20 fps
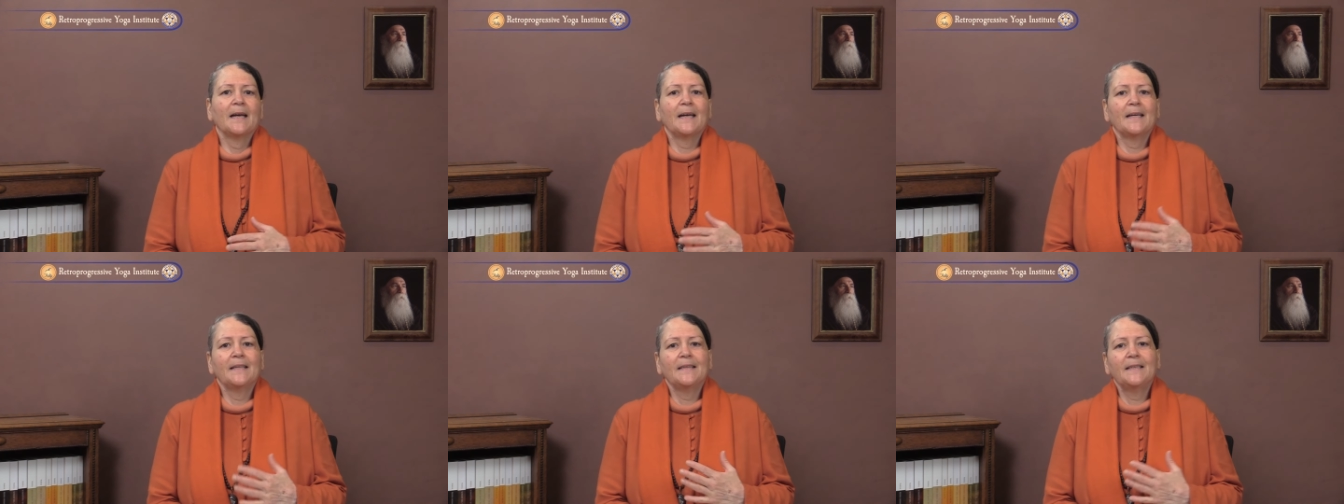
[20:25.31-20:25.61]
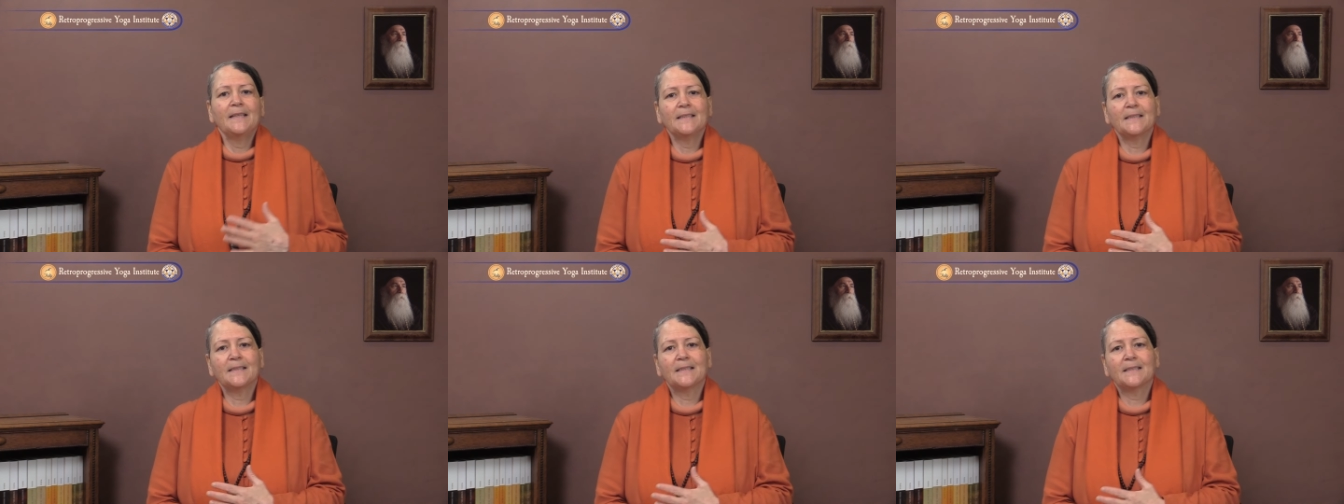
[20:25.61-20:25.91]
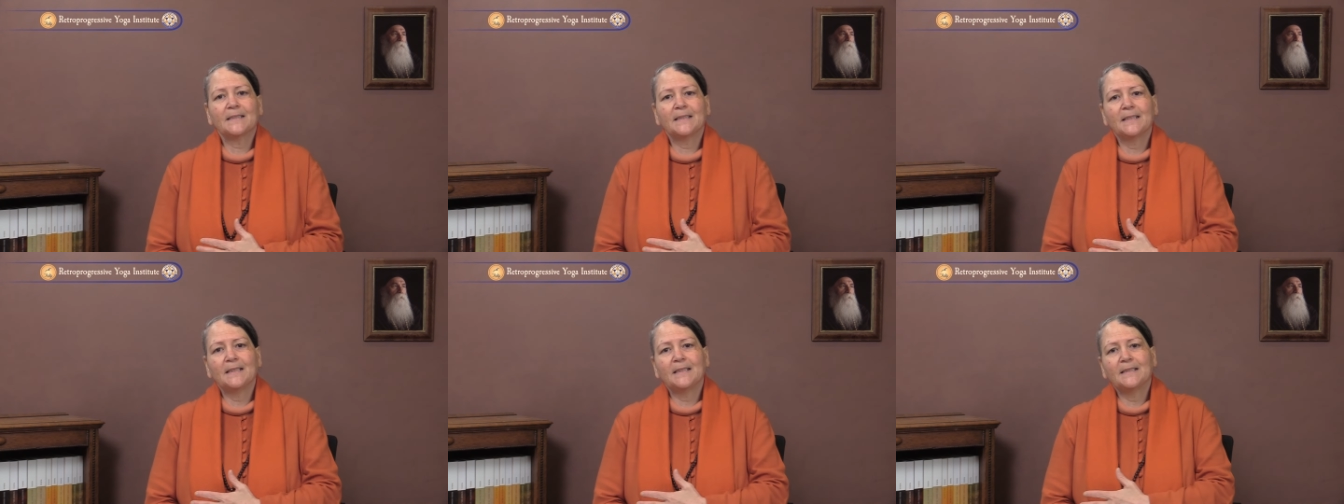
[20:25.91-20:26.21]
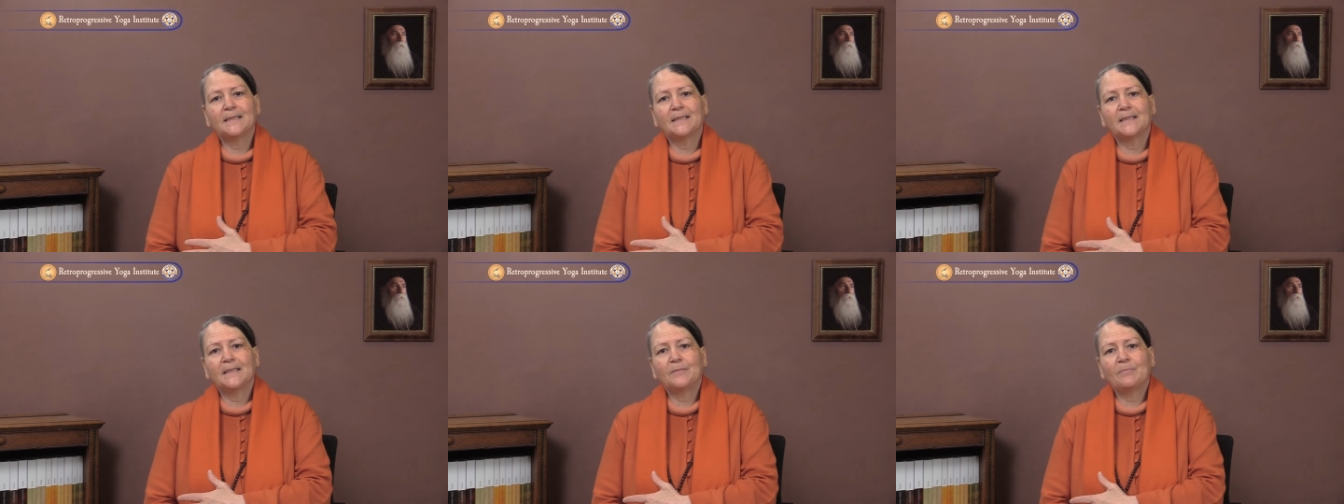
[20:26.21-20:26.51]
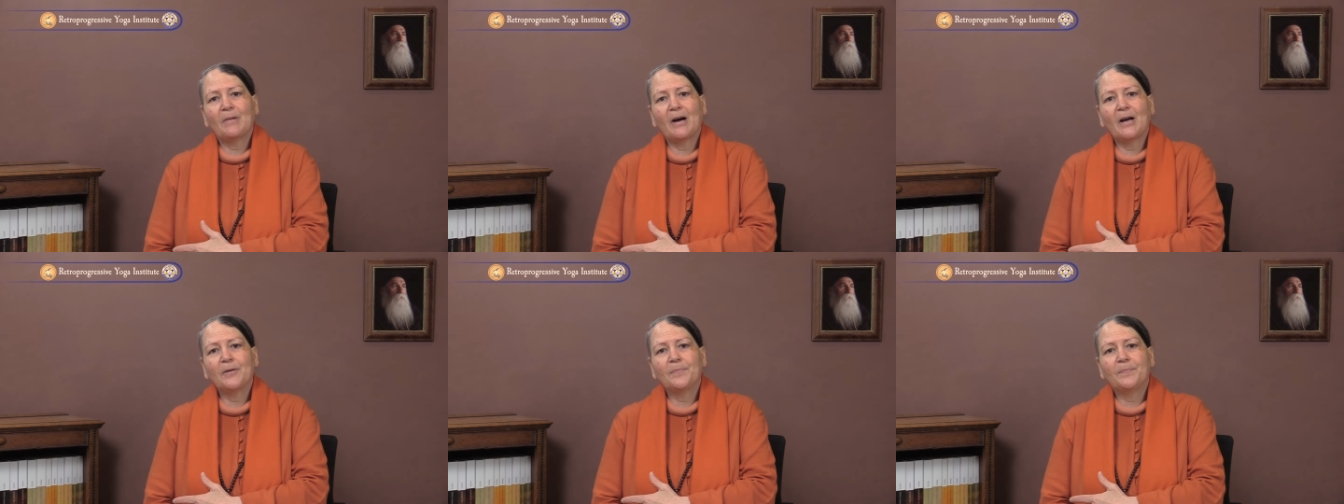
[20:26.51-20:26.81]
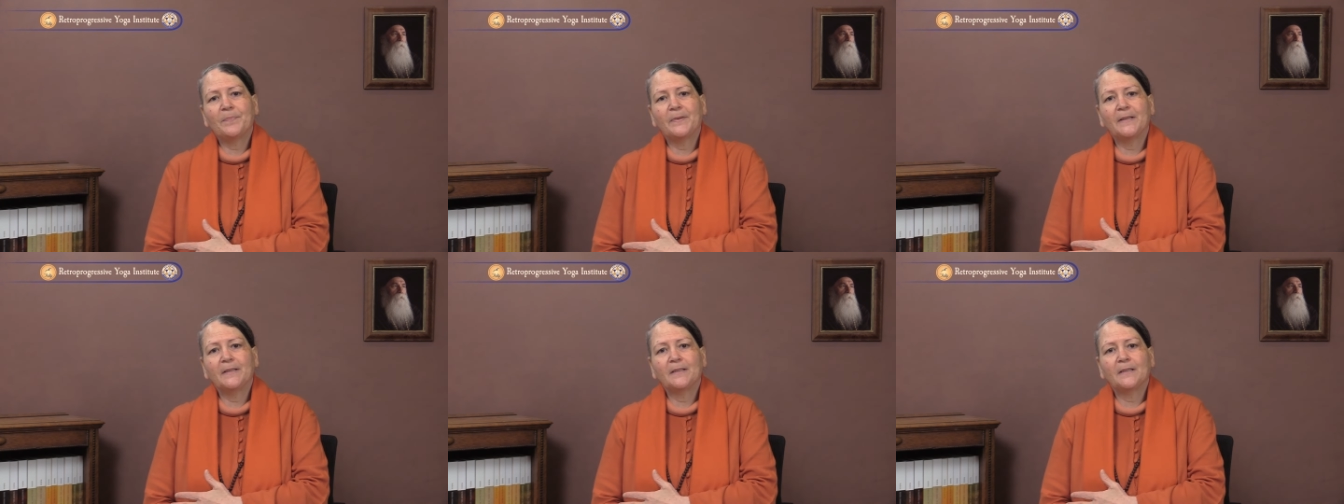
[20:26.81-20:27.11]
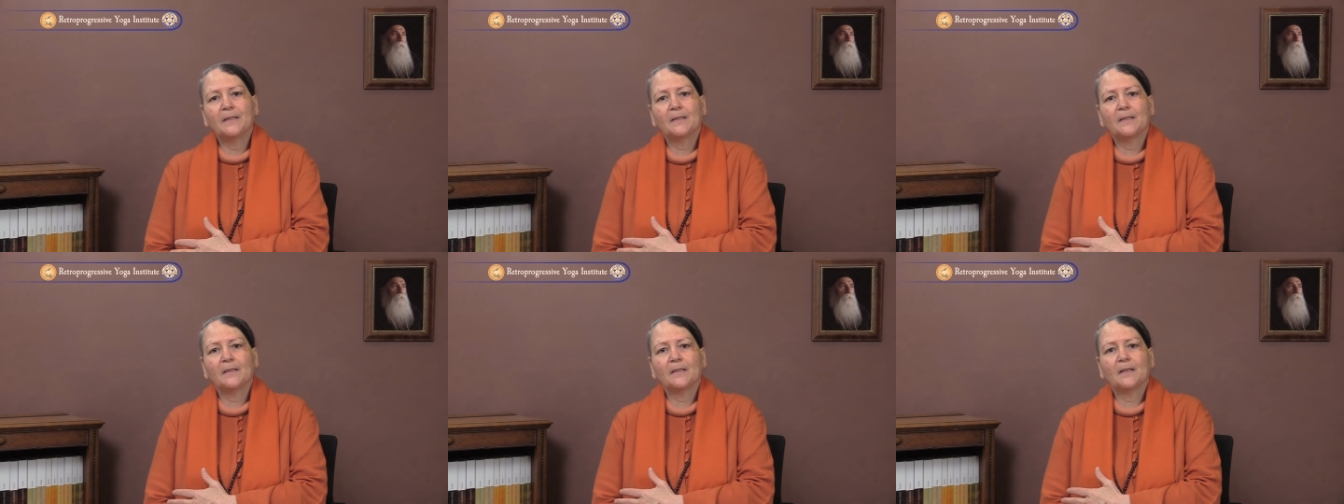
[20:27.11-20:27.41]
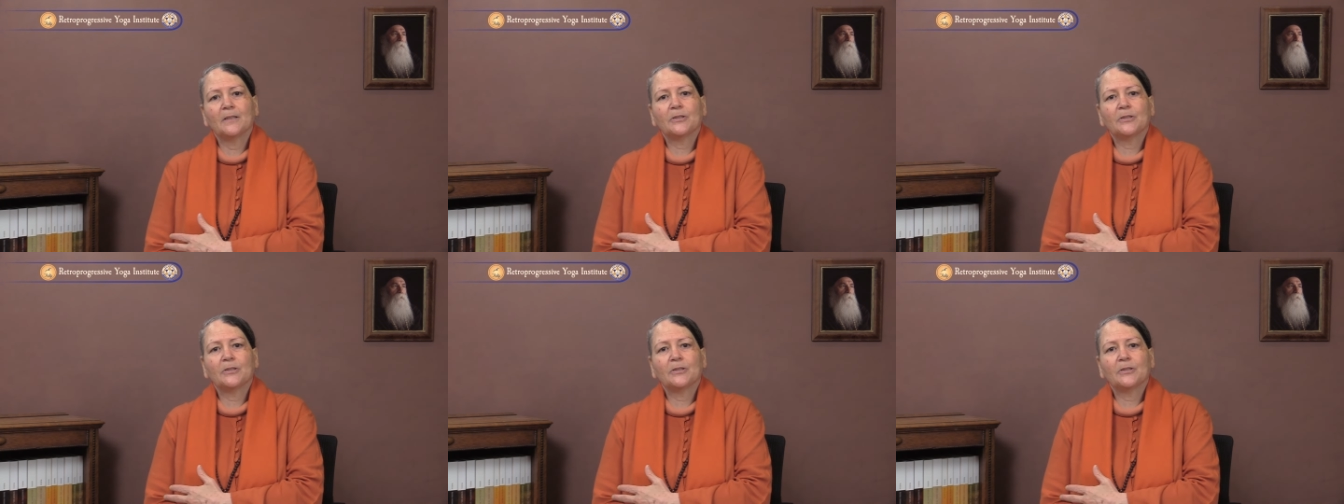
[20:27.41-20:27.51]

And this is, in my opinion,